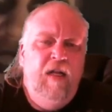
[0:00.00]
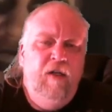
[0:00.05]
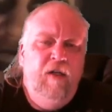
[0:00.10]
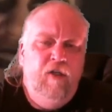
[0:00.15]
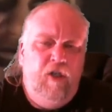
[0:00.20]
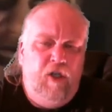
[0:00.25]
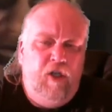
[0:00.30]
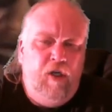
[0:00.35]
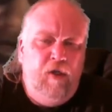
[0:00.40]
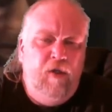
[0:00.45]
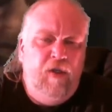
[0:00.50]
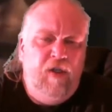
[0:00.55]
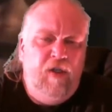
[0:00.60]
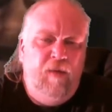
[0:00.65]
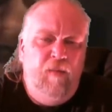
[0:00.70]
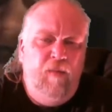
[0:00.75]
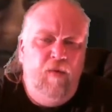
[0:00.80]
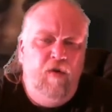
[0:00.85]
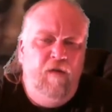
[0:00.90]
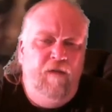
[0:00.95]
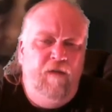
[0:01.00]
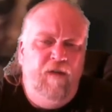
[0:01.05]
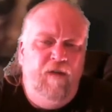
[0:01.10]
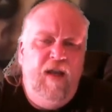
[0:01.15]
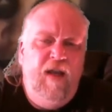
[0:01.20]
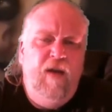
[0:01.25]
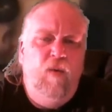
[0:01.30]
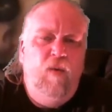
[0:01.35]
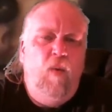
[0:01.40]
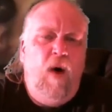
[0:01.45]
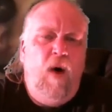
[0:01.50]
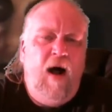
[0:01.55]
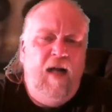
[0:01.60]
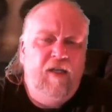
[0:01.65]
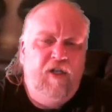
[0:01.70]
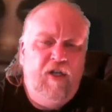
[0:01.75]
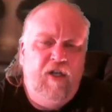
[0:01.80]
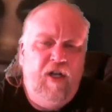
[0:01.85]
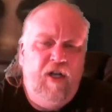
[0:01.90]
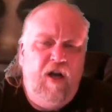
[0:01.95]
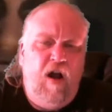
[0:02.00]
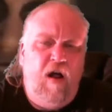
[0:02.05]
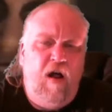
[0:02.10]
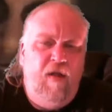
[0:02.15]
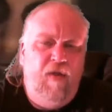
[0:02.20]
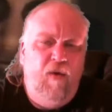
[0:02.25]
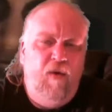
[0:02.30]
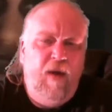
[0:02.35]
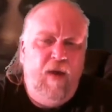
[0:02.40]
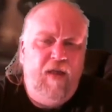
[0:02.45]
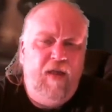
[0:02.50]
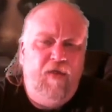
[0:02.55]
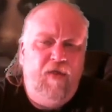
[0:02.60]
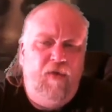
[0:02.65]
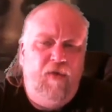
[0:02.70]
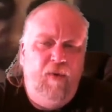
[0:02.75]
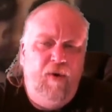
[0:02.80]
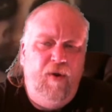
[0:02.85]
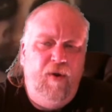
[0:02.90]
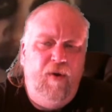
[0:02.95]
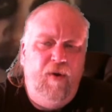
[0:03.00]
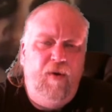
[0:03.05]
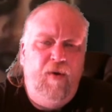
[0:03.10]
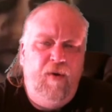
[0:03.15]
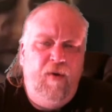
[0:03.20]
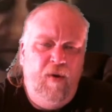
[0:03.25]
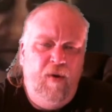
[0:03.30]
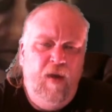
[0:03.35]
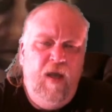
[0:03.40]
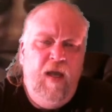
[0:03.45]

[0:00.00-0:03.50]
Choose a movie and watch it all the way through.